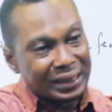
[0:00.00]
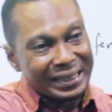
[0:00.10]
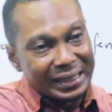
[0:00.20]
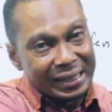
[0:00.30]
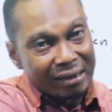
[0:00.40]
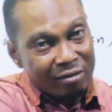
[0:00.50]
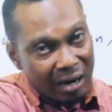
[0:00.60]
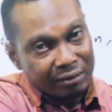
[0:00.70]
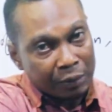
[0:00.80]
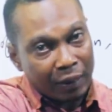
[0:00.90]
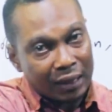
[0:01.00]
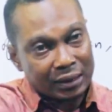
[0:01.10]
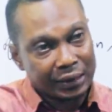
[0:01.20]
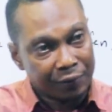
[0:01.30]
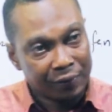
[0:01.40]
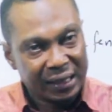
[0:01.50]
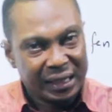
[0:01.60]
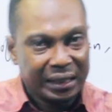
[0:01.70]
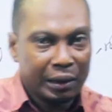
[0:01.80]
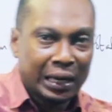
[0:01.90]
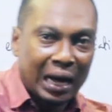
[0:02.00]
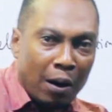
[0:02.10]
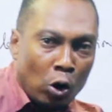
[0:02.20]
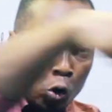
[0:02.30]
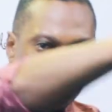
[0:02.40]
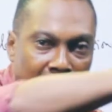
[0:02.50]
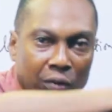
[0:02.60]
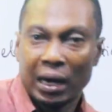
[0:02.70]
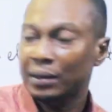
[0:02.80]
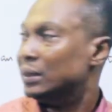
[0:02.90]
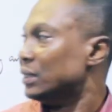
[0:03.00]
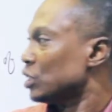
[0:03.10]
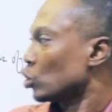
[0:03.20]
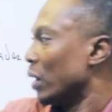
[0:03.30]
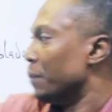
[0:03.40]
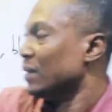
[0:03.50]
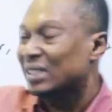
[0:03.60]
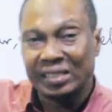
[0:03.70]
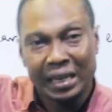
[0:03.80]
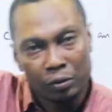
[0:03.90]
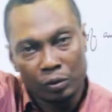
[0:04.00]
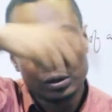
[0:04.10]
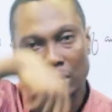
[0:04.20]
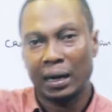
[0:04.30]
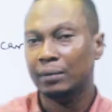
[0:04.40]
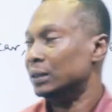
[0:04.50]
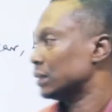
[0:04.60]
the roundabout itself. The car goes around it, describing circles around